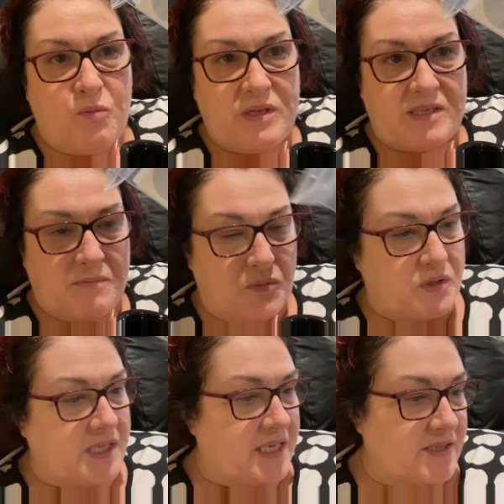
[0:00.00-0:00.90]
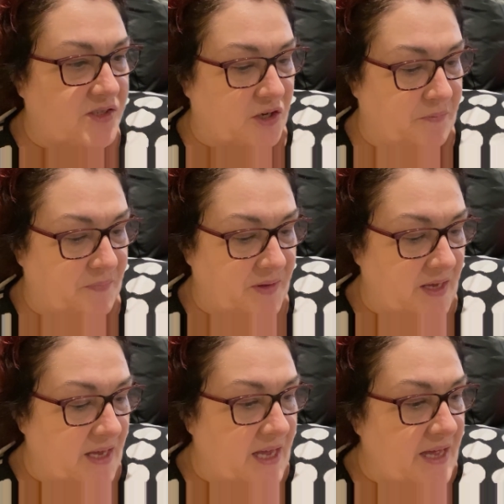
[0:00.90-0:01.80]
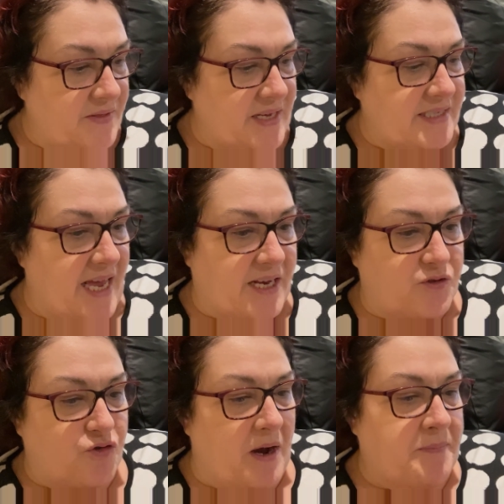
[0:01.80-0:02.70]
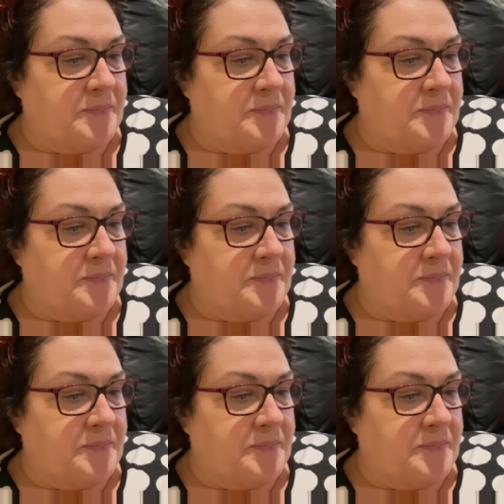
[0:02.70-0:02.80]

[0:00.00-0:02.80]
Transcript: with some more stickers, so there's extra.